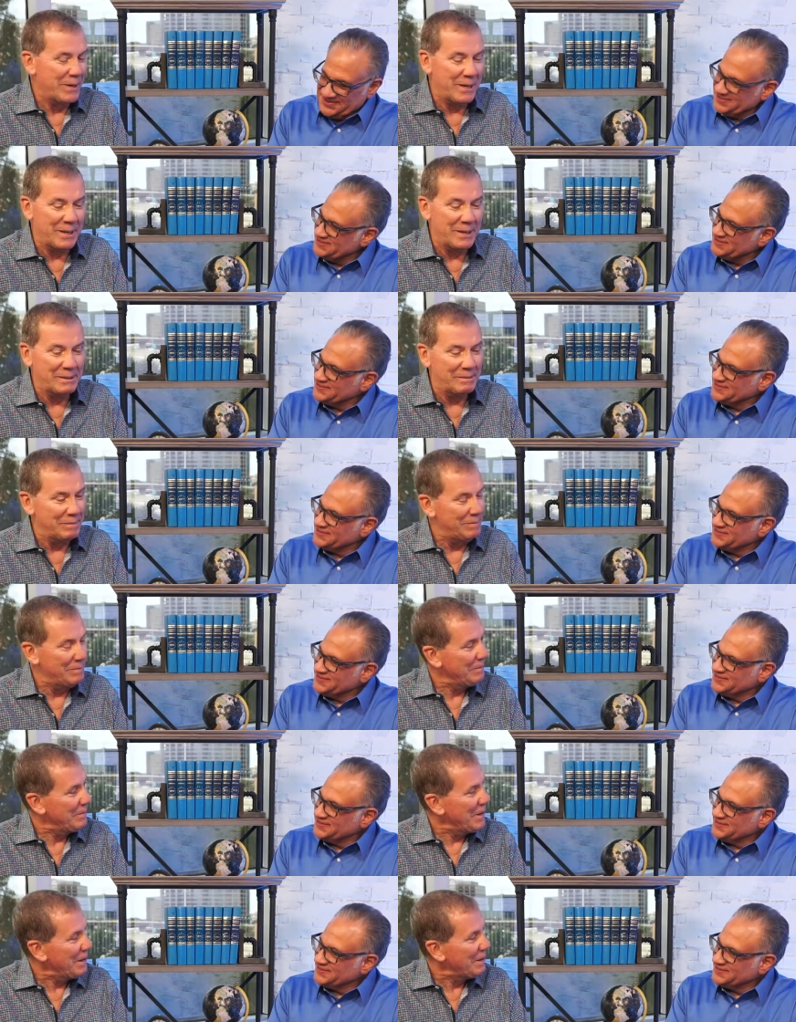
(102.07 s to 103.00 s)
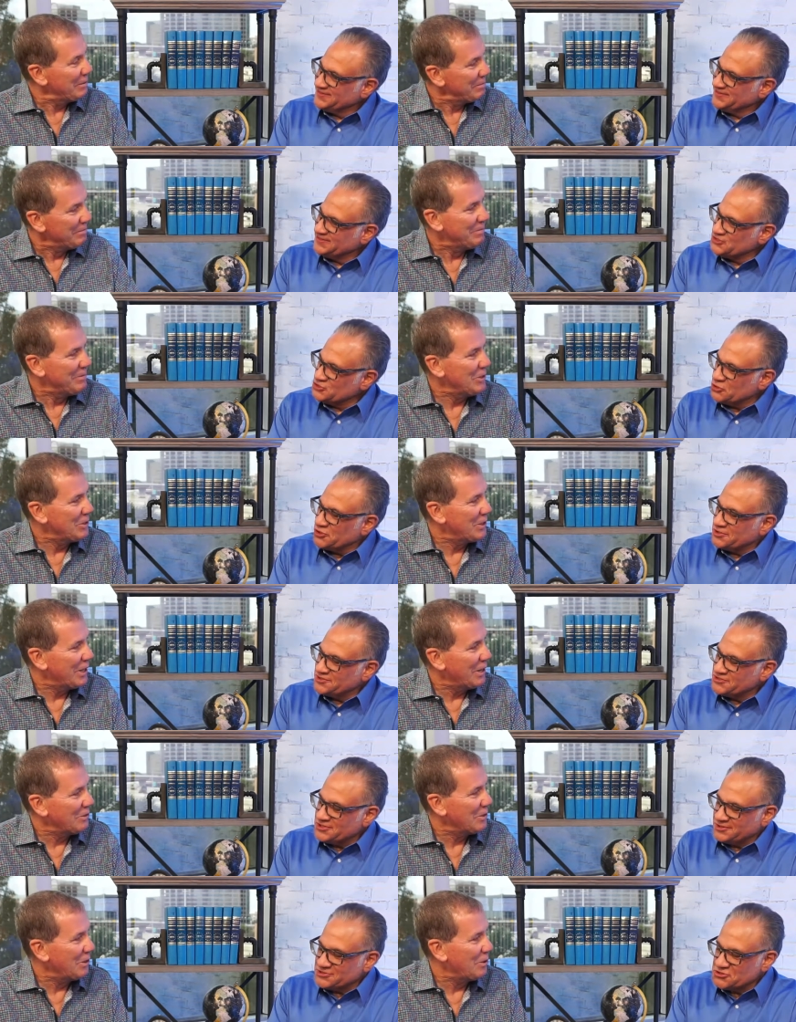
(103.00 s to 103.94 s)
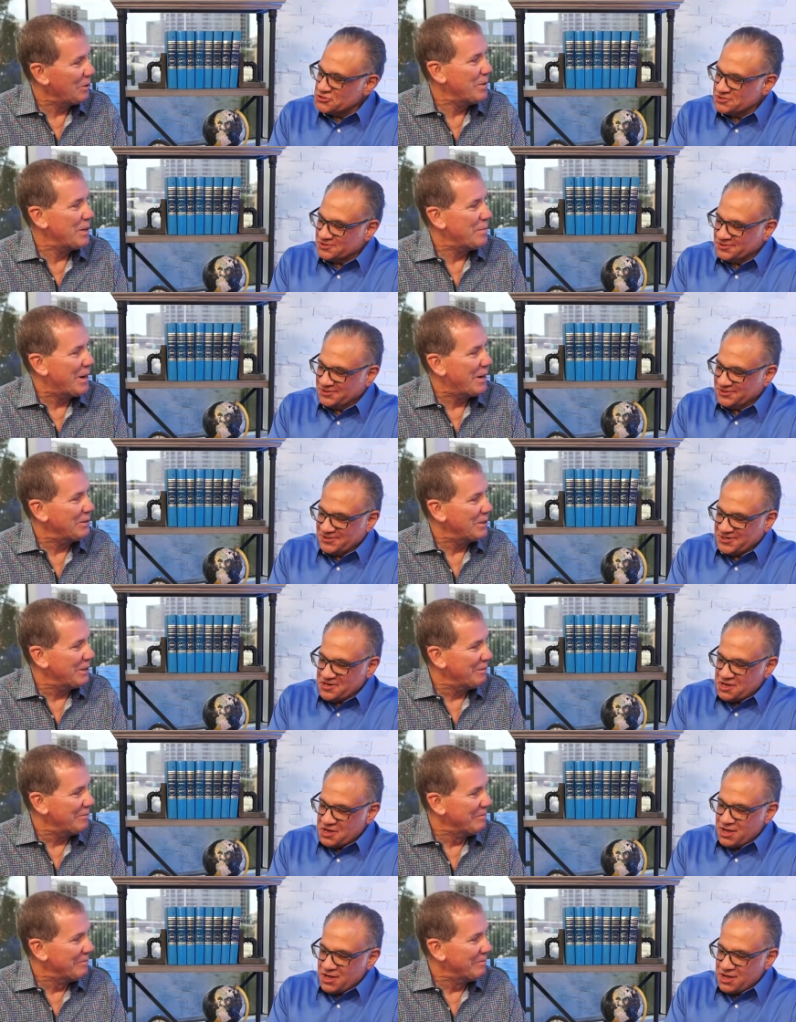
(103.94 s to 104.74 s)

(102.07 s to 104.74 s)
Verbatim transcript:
Speaker 1: Uh, you know, sure, just tell sure, us a little sure. bit about yourself.